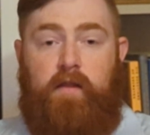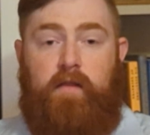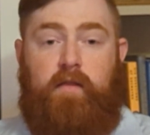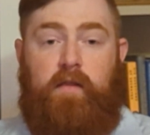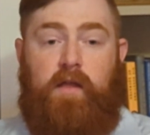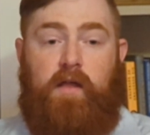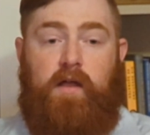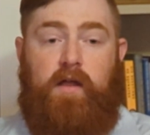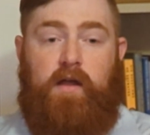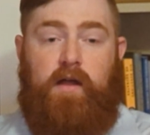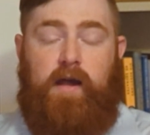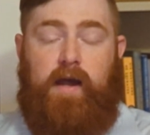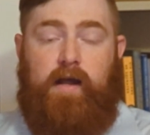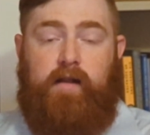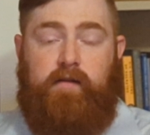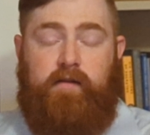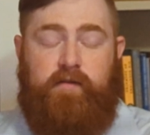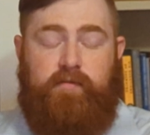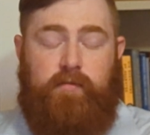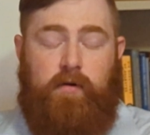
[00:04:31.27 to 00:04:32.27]
The
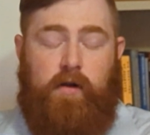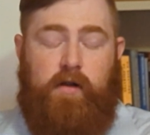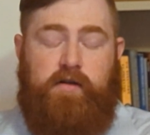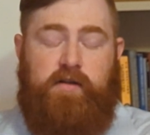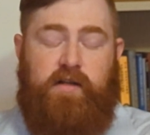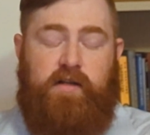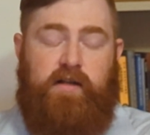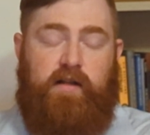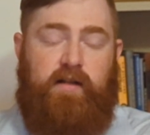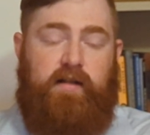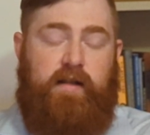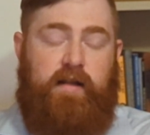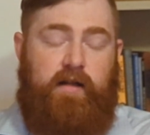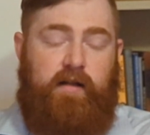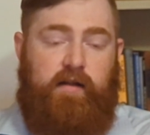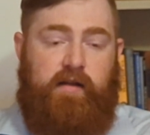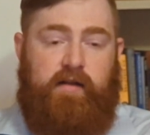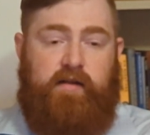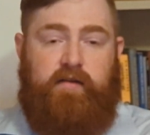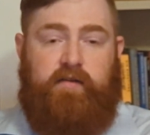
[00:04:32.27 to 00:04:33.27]
Atlas project and the
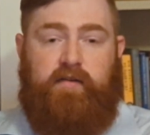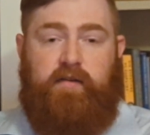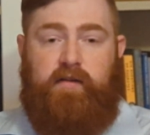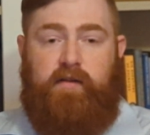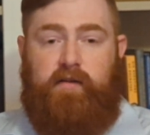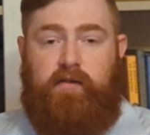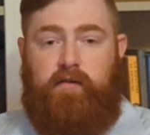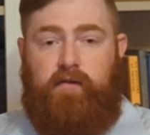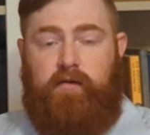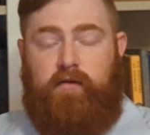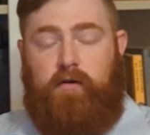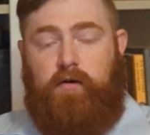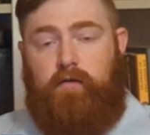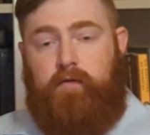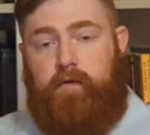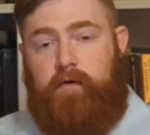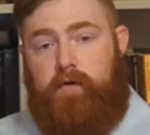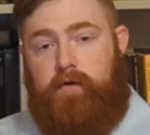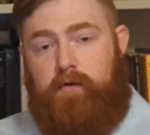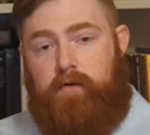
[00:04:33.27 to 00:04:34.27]
LHC took
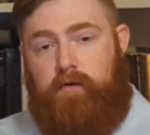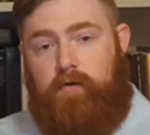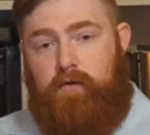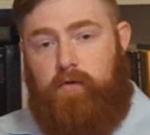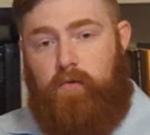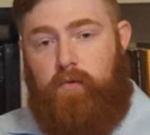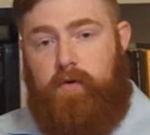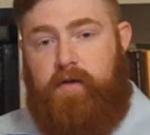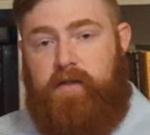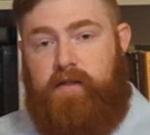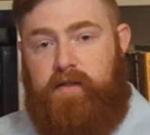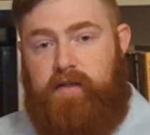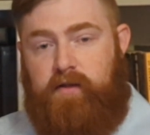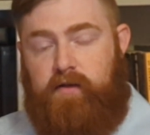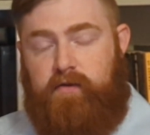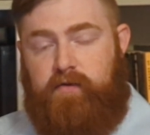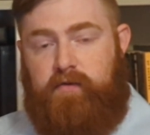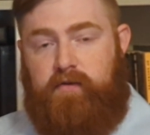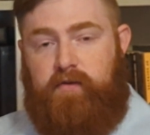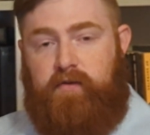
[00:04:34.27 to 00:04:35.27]
over 20
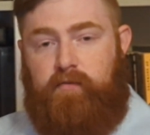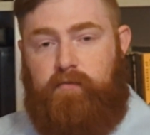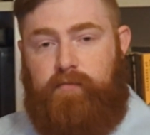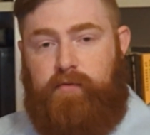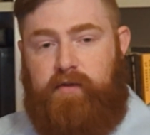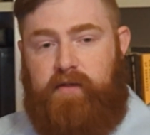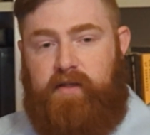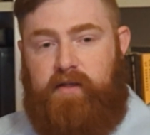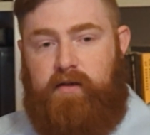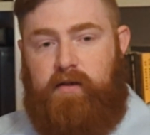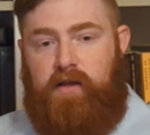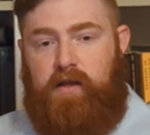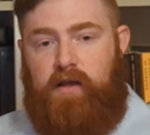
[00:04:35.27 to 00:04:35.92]
years to complete.